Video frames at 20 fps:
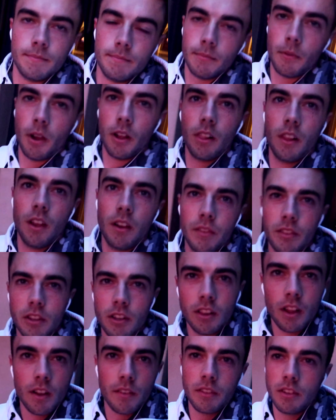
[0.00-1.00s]
My lovely,
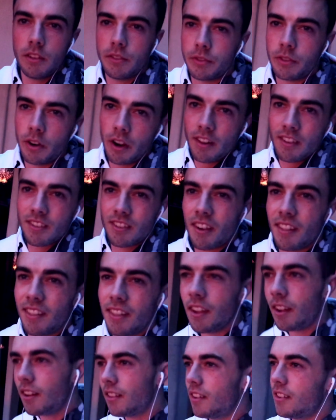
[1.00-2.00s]
lovely friends, I
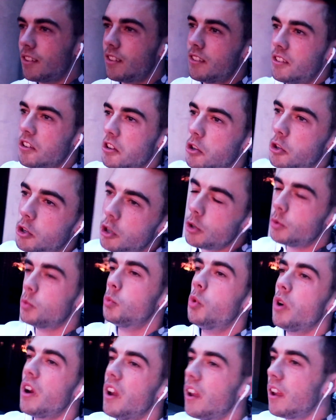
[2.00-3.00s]
think this is a good
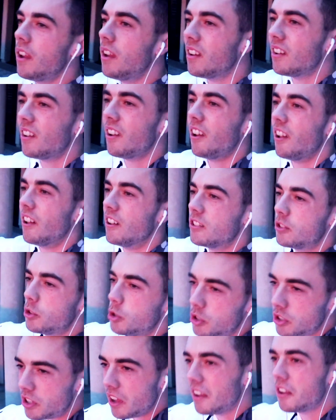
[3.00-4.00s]
way to
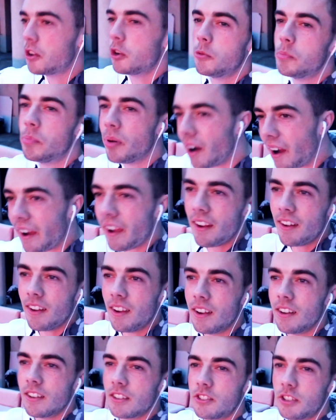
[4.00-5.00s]
say goodbye
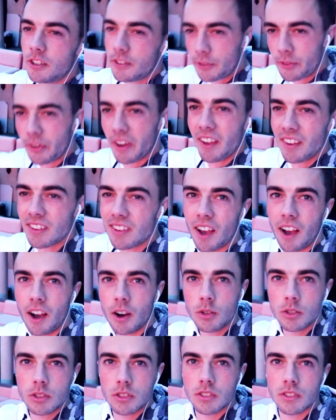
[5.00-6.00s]
to the FaZe
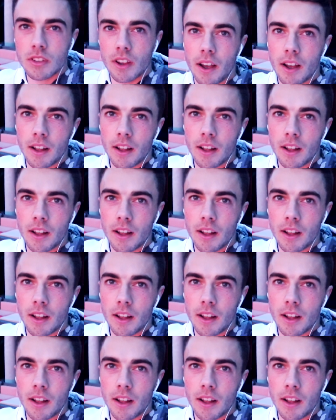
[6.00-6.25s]
house.